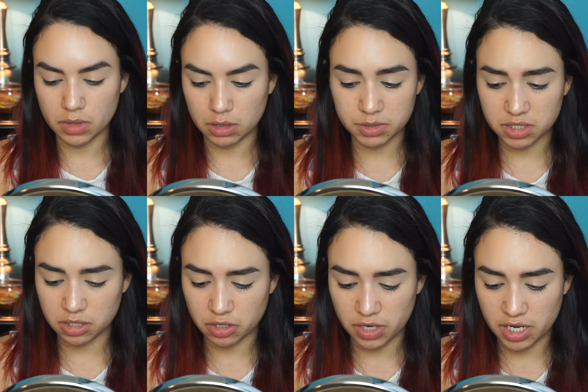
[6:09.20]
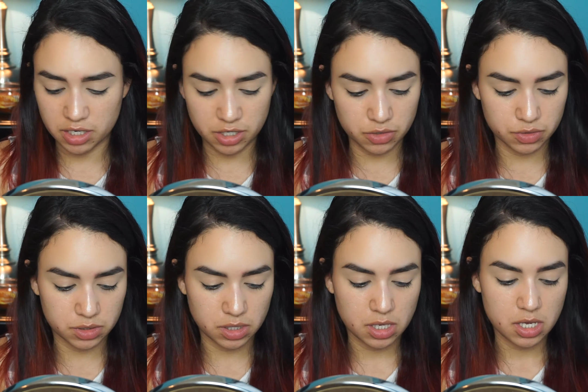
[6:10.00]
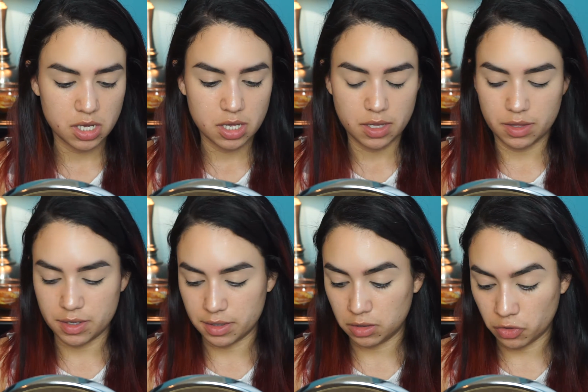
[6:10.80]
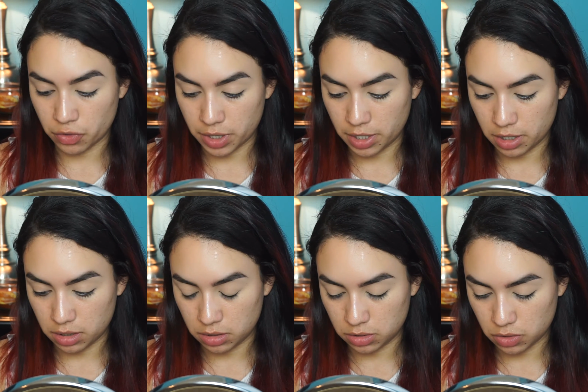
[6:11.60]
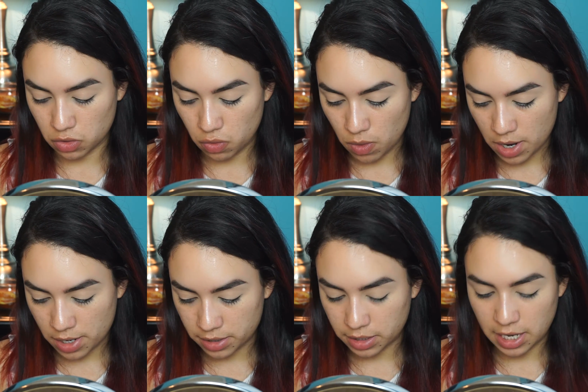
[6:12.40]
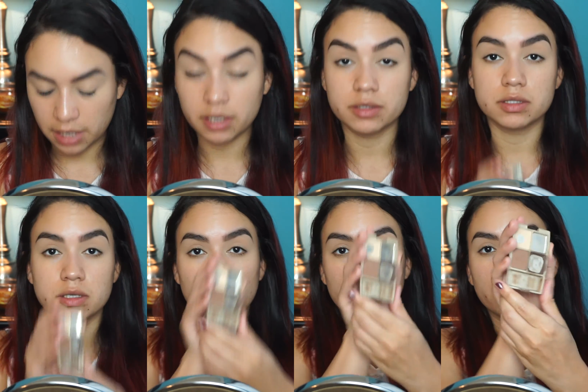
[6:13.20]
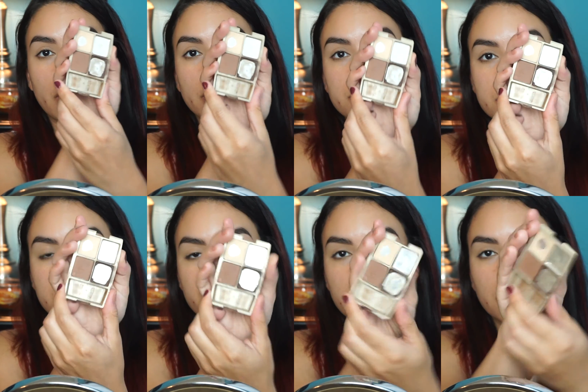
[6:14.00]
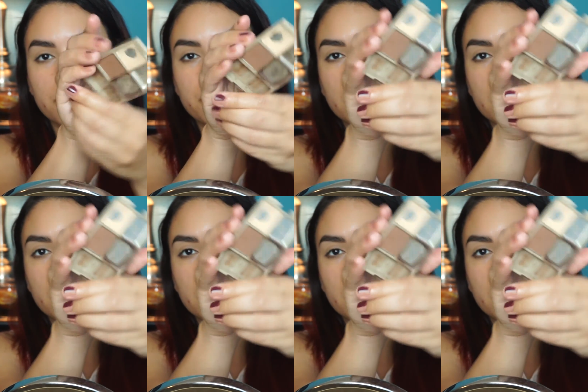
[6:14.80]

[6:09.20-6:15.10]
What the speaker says: I'm just going to go ahead and use the L'Oreal Quad Canyon Stone and just pick up